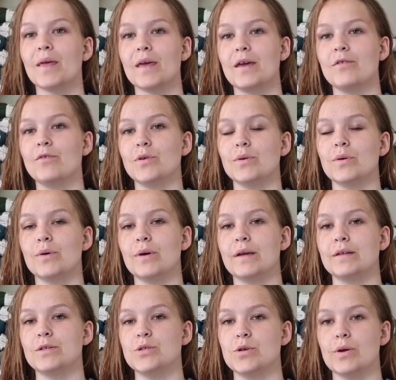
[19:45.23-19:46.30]
If you
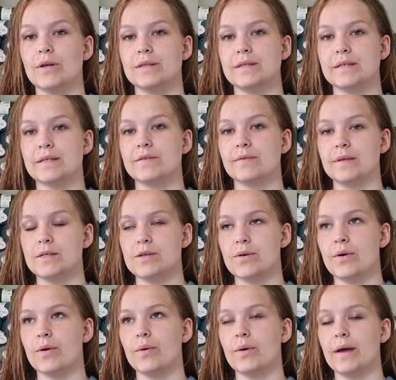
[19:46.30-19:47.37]
enjoyed this
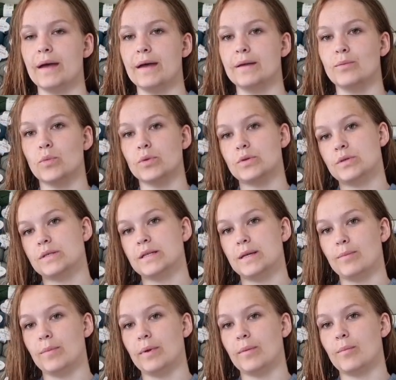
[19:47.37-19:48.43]
video and want to see
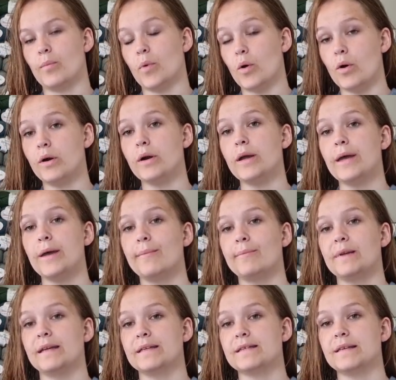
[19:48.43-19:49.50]
more,
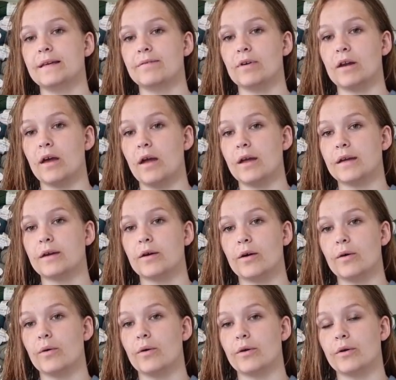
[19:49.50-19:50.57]
please leave a like
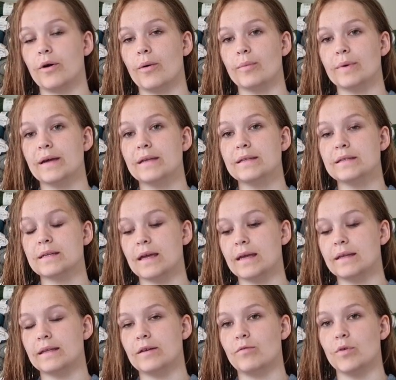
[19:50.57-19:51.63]
or comment.
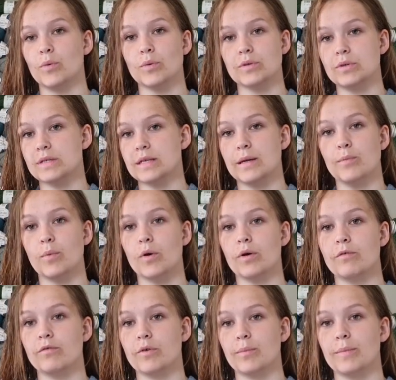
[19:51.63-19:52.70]
And if you want to see more
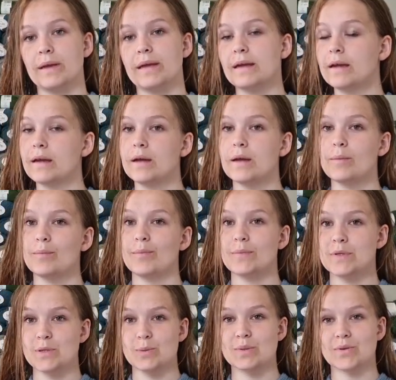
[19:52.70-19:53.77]
from me,
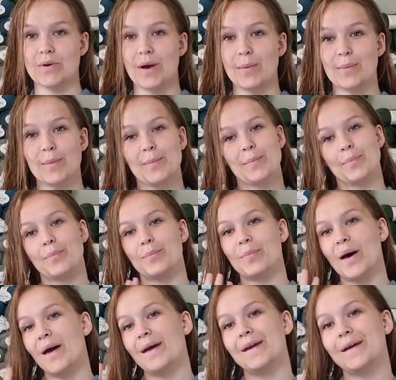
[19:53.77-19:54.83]
subscribe.
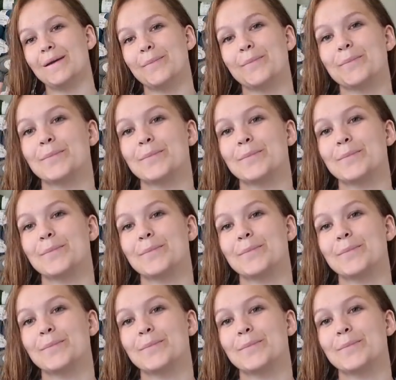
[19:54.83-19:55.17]
Bye!